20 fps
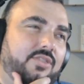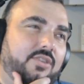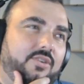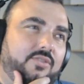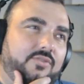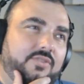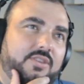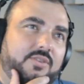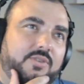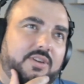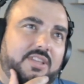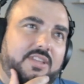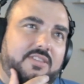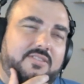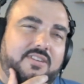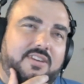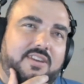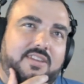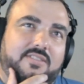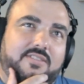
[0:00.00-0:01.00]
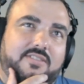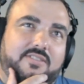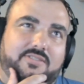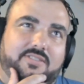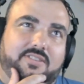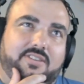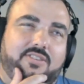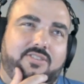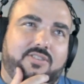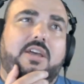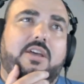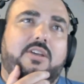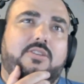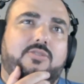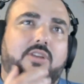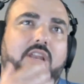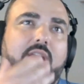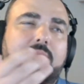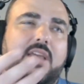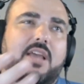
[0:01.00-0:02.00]
thought of it that way. That's really interesting, Richard.
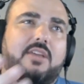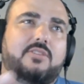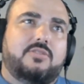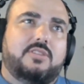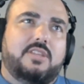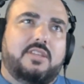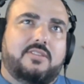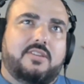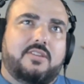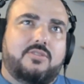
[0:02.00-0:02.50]
So let me ask you this,